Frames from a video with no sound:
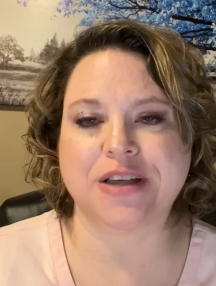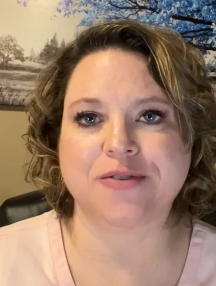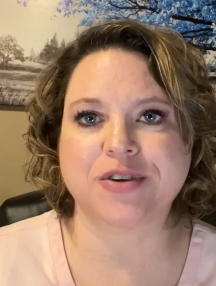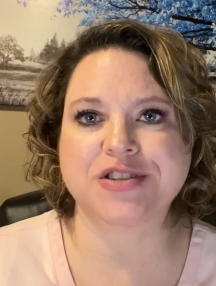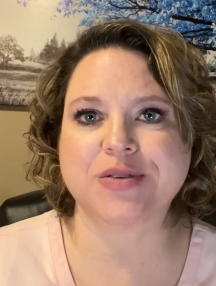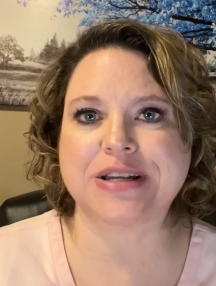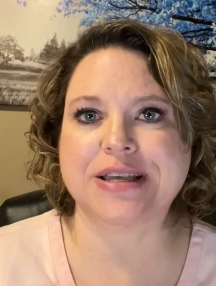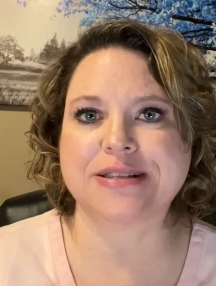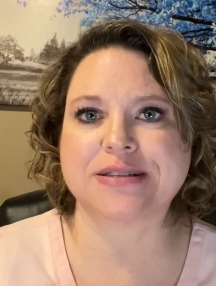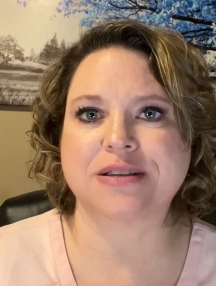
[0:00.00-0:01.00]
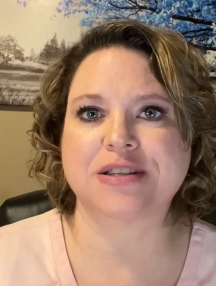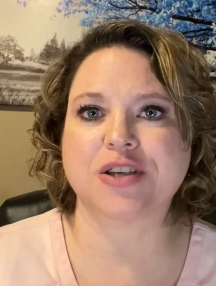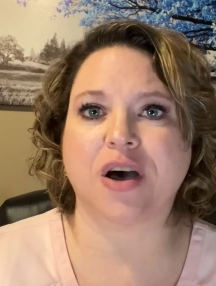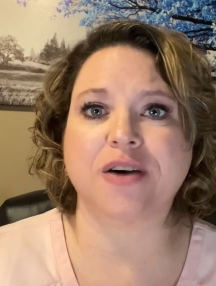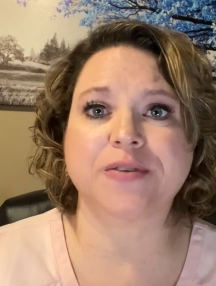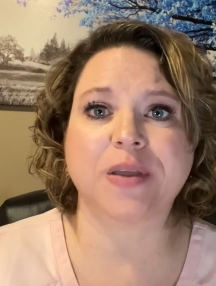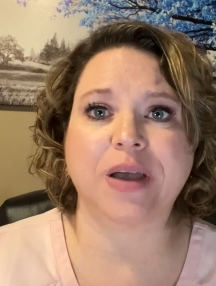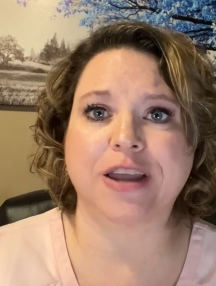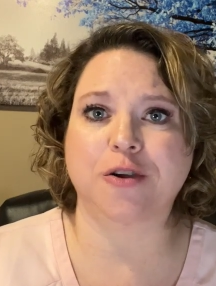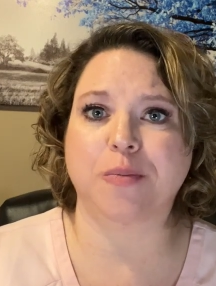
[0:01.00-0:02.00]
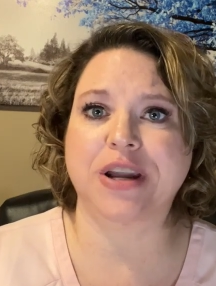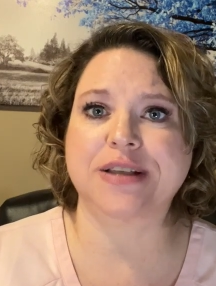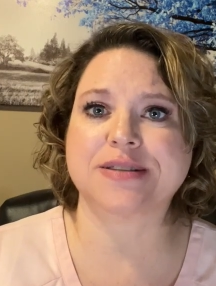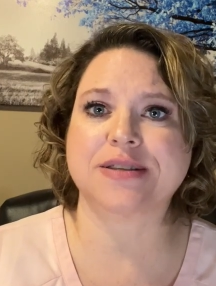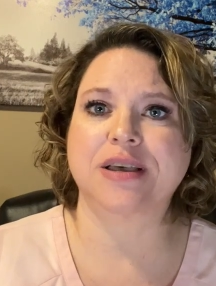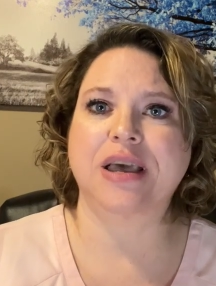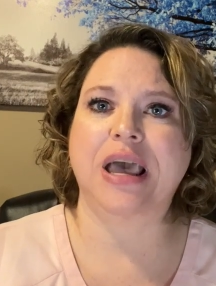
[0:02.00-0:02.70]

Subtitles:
anniversary dates to offer their annual minutes